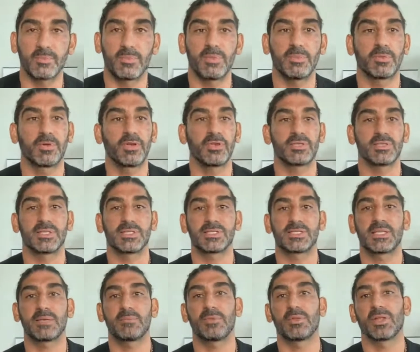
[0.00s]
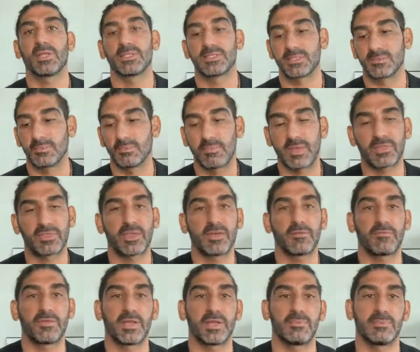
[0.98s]
When people are using stimulants,
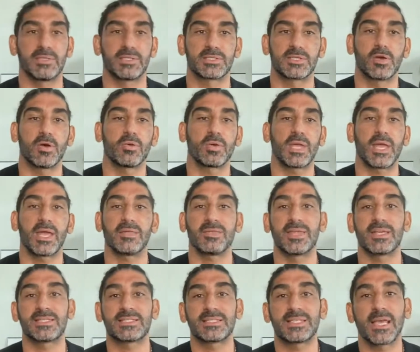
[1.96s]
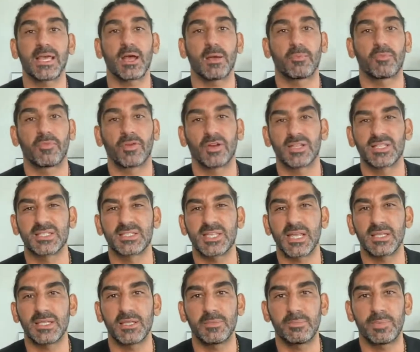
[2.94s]
methamphetamines, cocaine, they stay up for
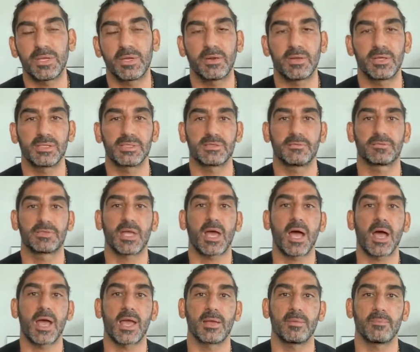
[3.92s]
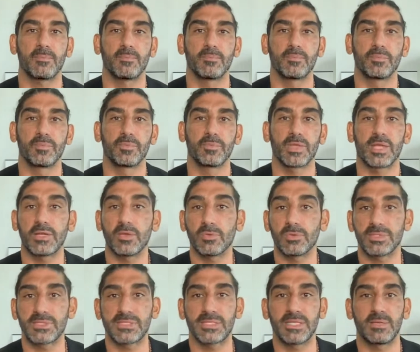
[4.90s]
extended periods of time. They
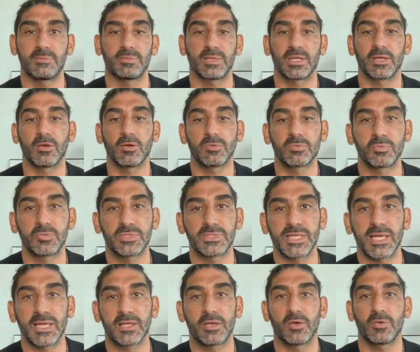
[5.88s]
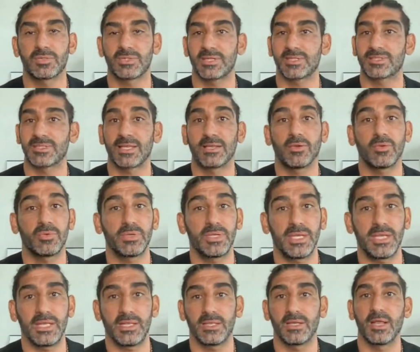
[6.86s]
don't sleep. They go through psychosis. They
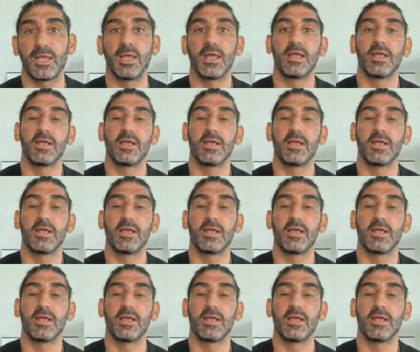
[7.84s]
don't eat.